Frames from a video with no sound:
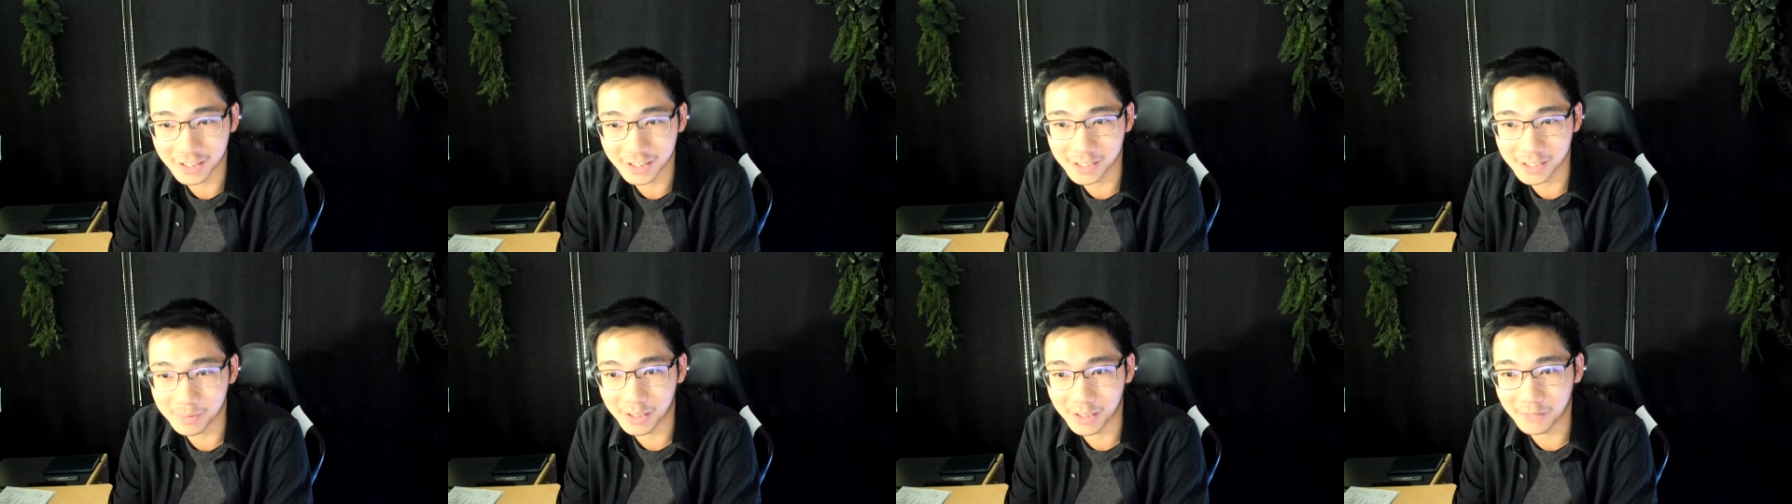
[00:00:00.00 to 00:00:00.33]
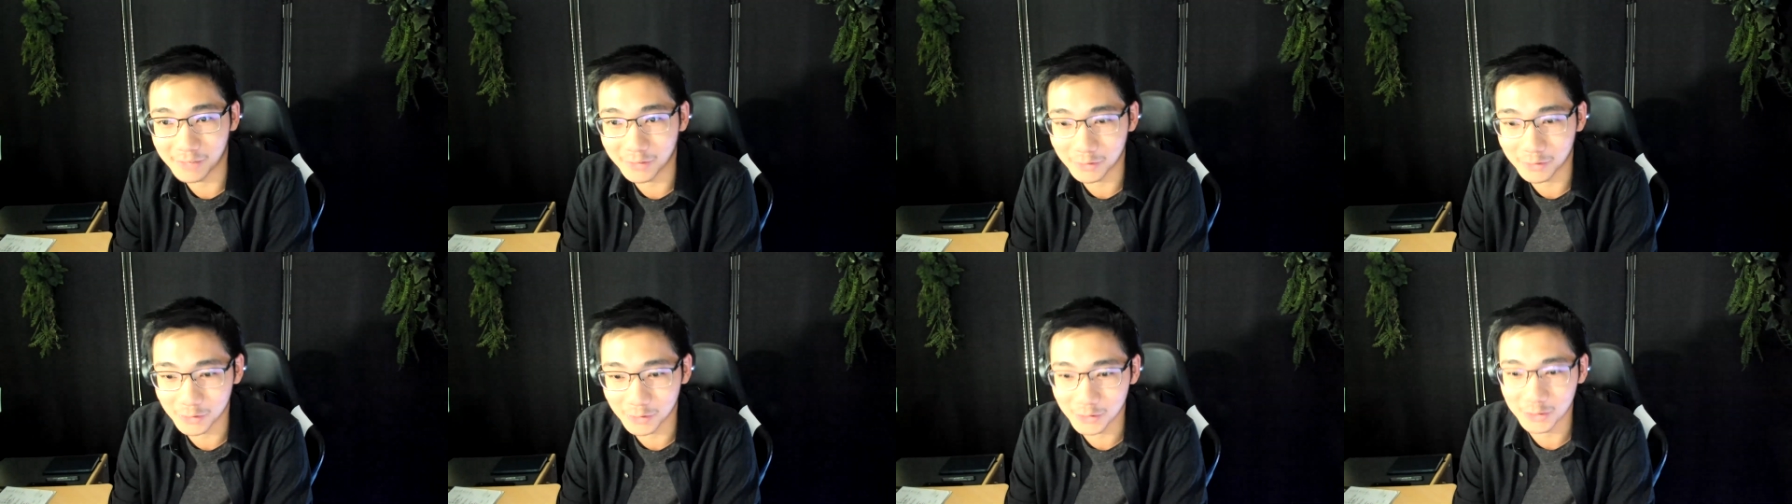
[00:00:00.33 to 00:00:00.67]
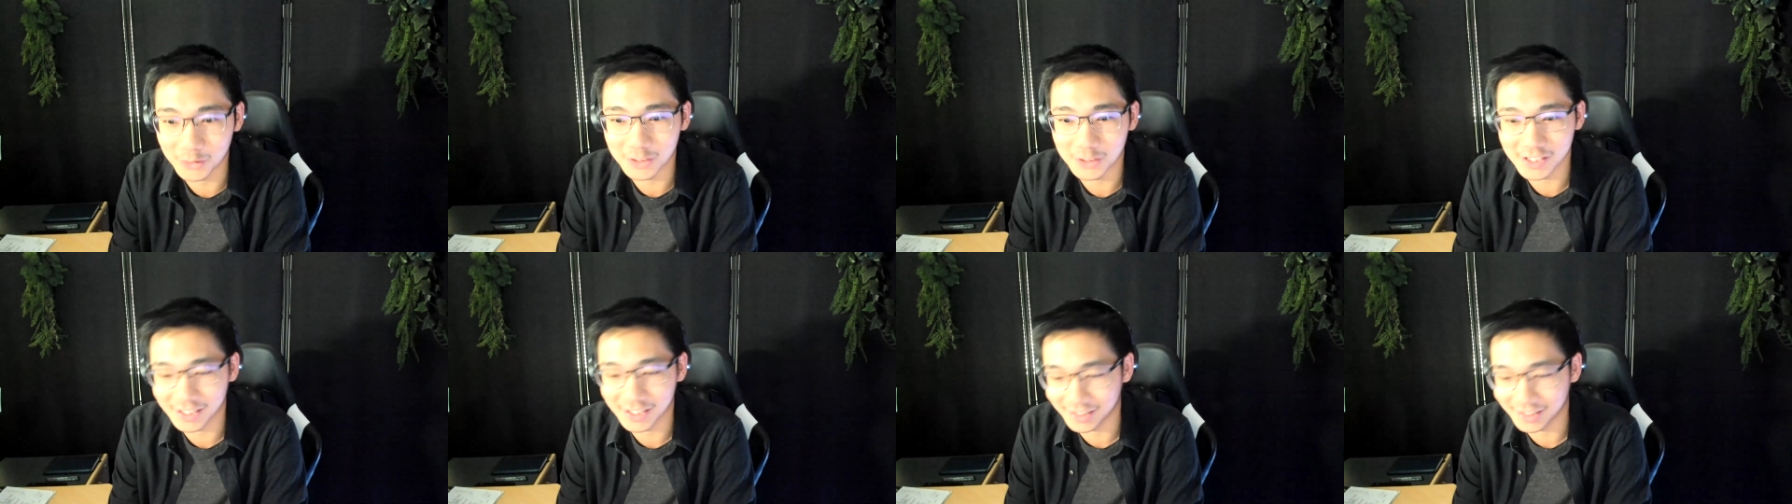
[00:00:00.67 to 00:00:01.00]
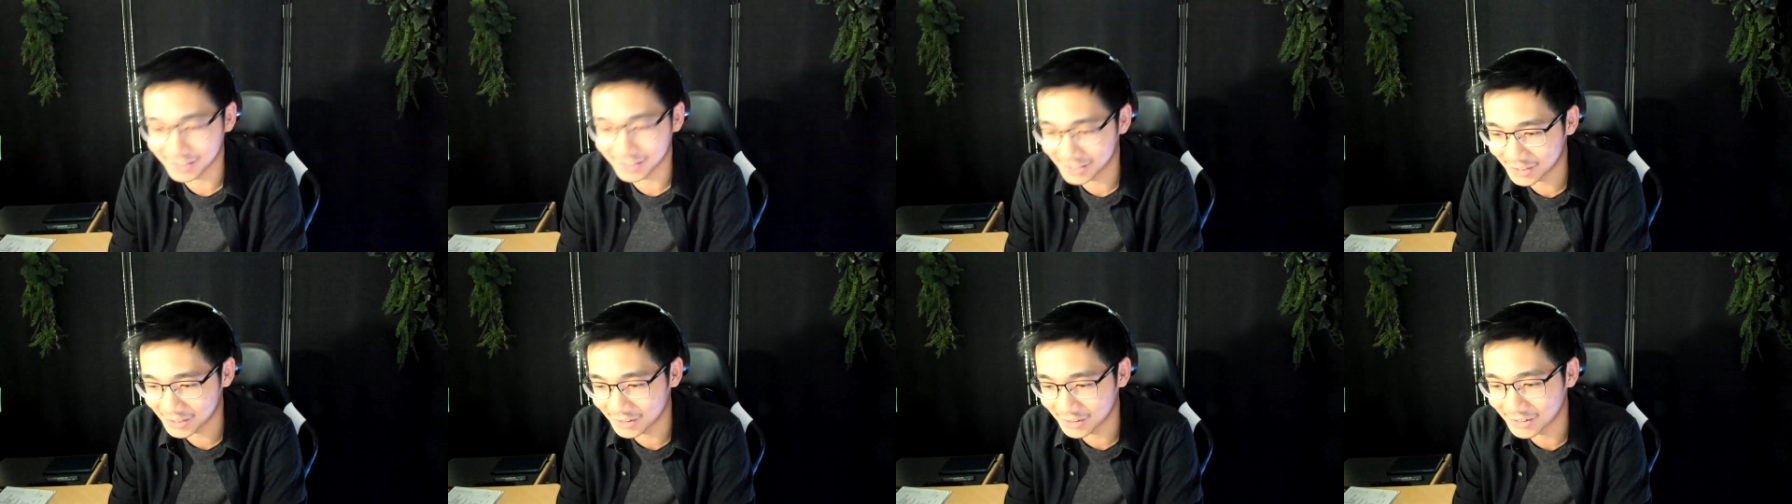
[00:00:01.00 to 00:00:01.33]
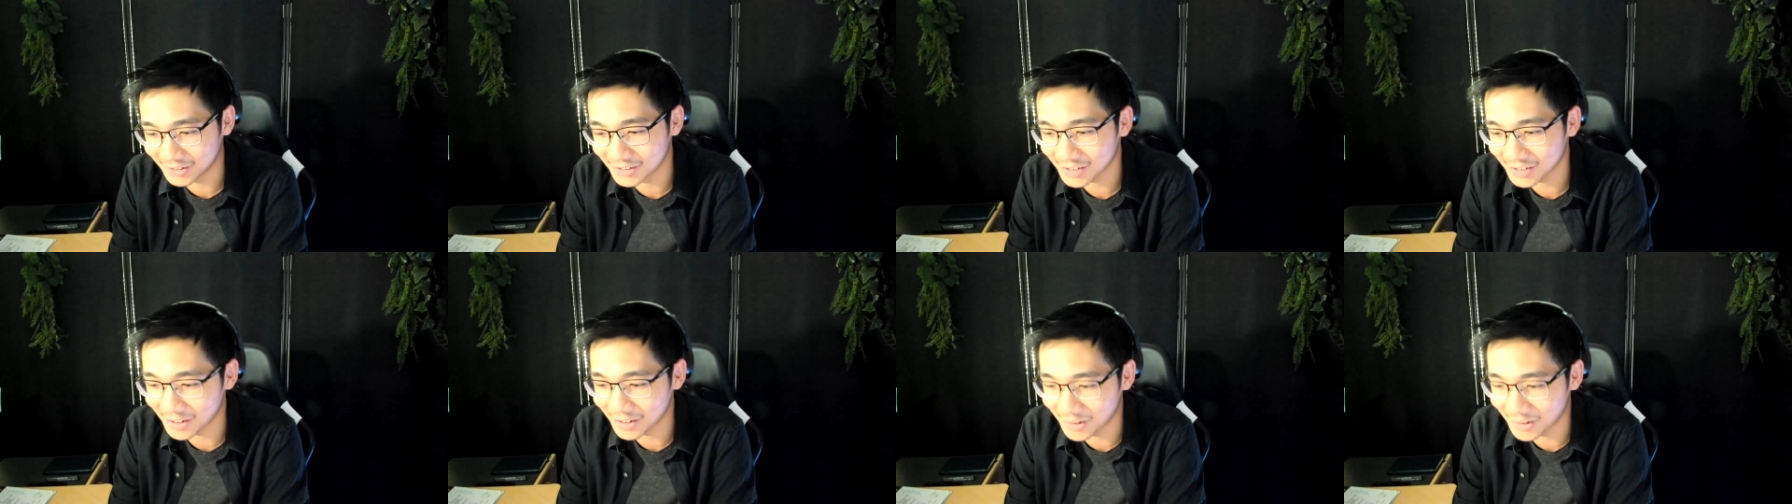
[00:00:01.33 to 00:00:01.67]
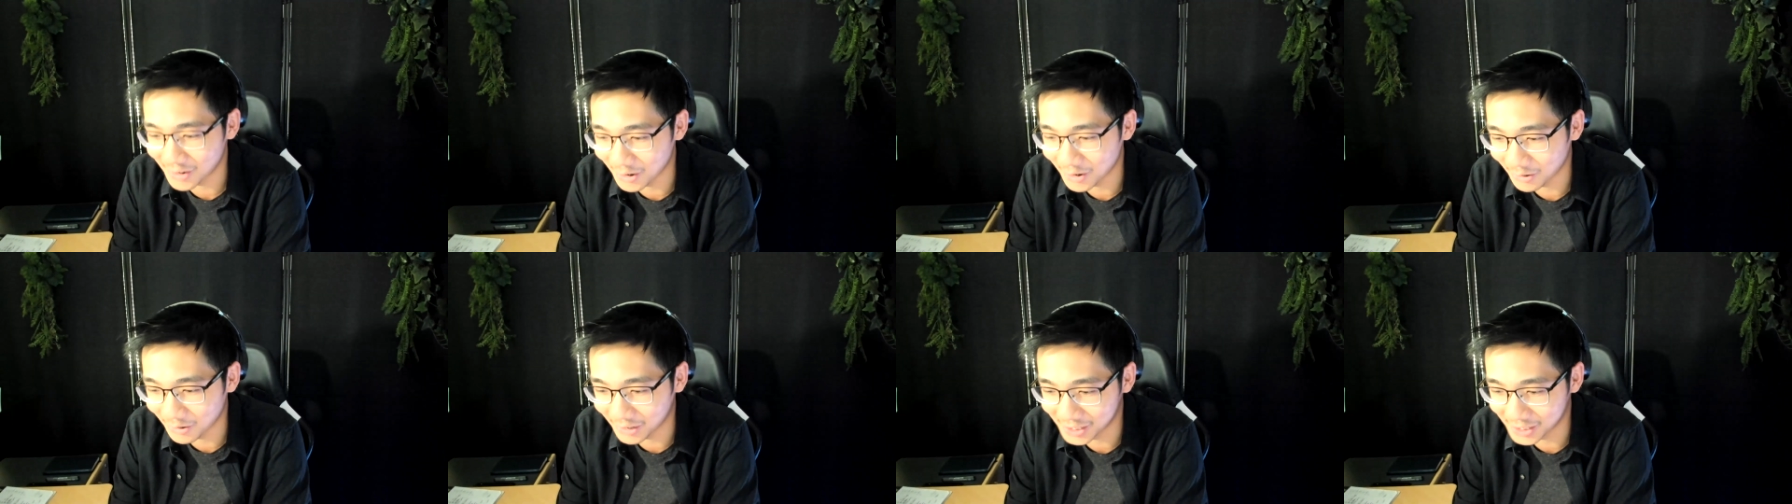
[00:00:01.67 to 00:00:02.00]
as many of our viewers and listeners
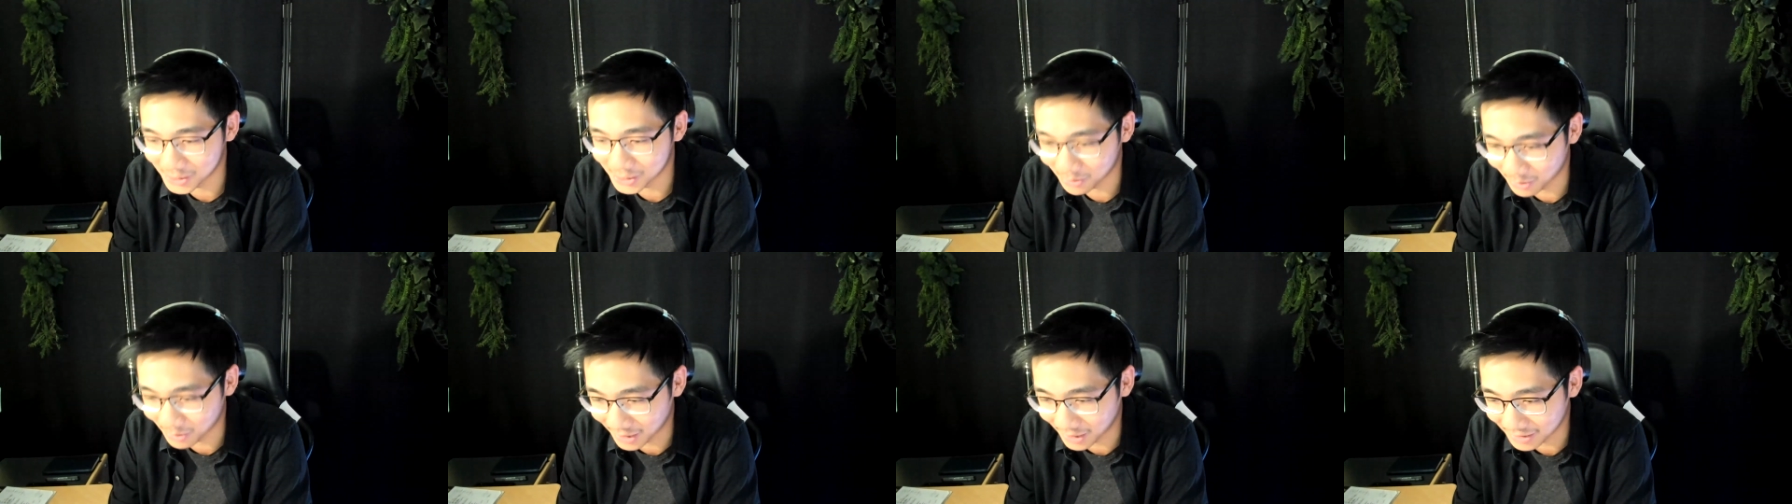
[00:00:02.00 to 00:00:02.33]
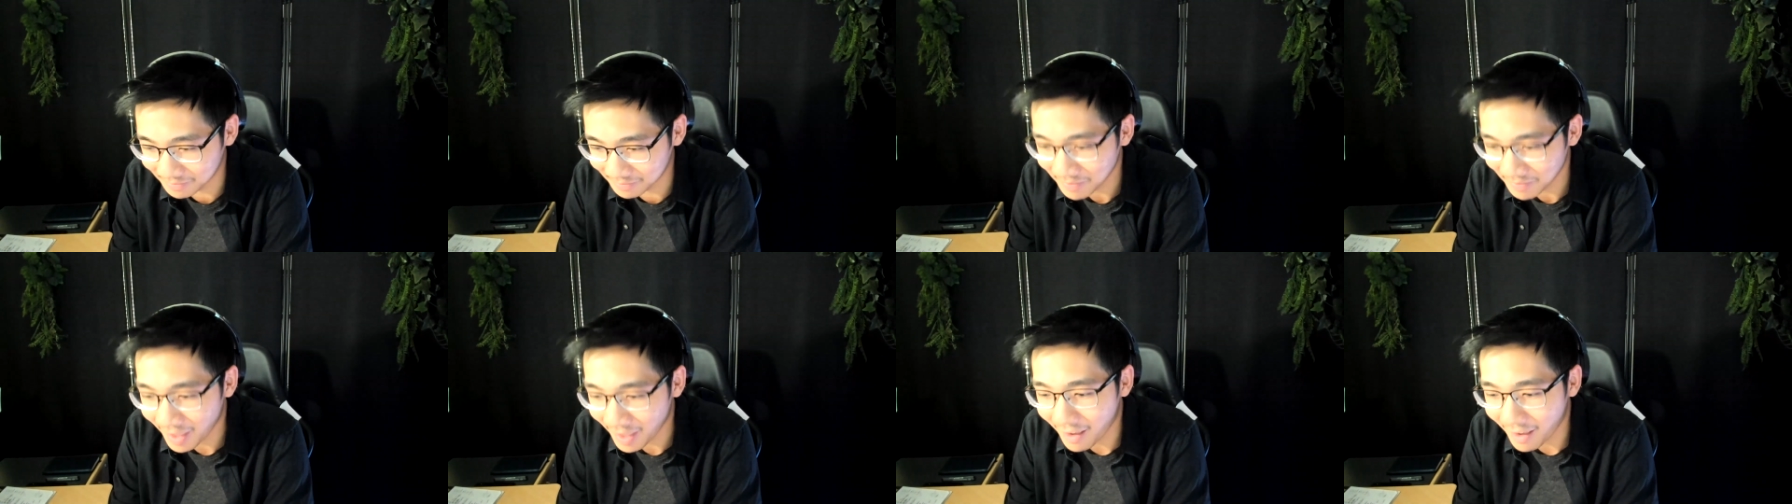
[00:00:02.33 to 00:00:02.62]
know as well.